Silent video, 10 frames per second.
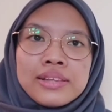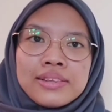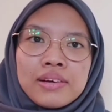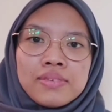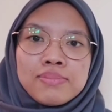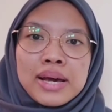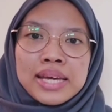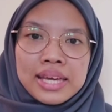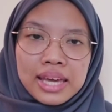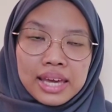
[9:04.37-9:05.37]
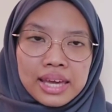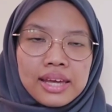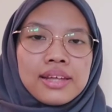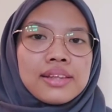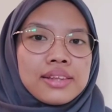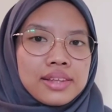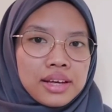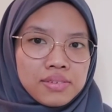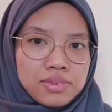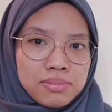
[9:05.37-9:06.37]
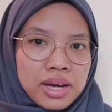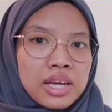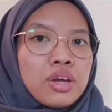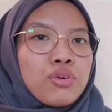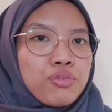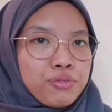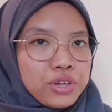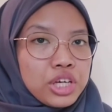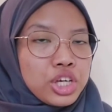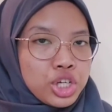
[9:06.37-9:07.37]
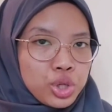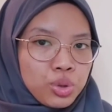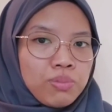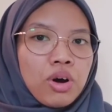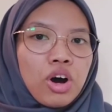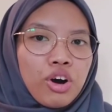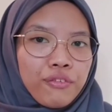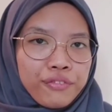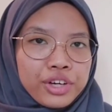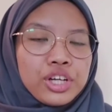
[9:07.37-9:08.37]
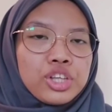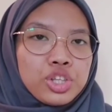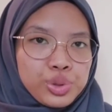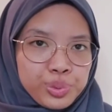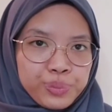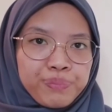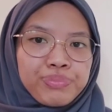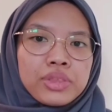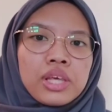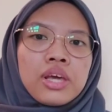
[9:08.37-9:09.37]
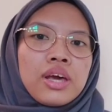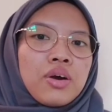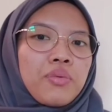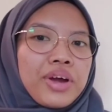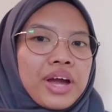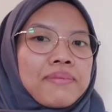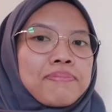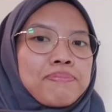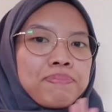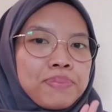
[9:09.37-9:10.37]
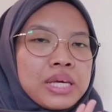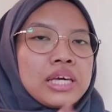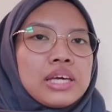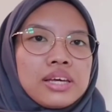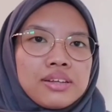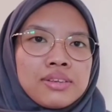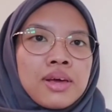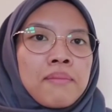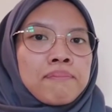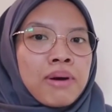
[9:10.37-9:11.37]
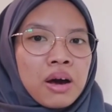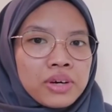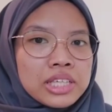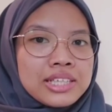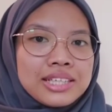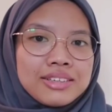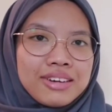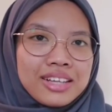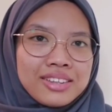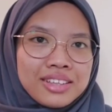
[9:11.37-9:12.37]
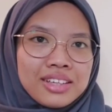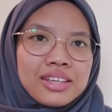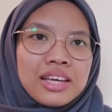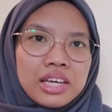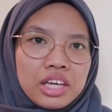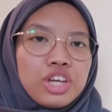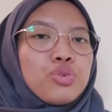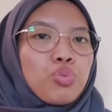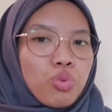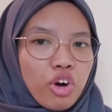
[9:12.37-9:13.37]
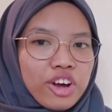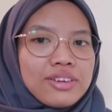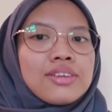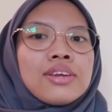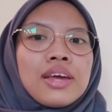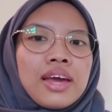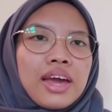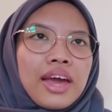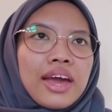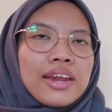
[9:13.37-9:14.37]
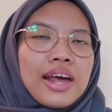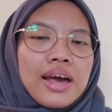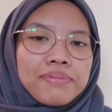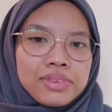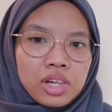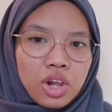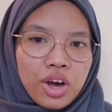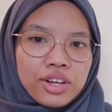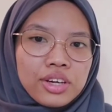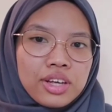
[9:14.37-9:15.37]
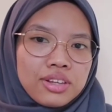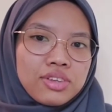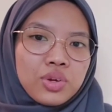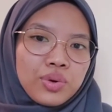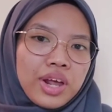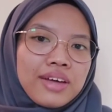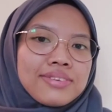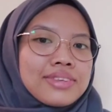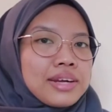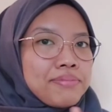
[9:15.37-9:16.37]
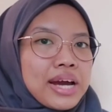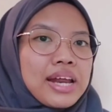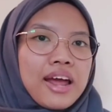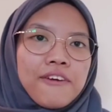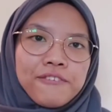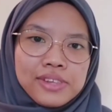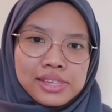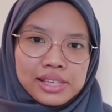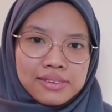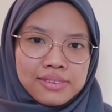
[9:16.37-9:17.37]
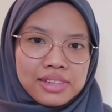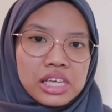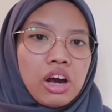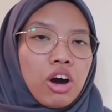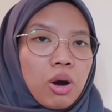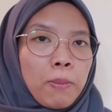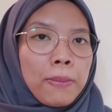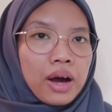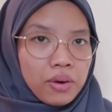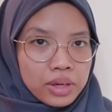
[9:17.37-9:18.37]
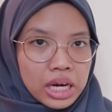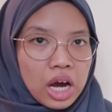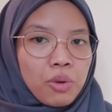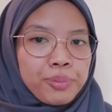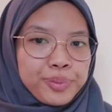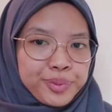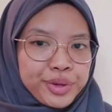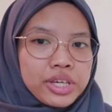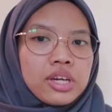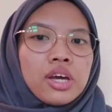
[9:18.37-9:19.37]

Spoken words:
times by A times by V cube over 2, where P is power generated in watt and epsilon is known as turbine efficiency or power output.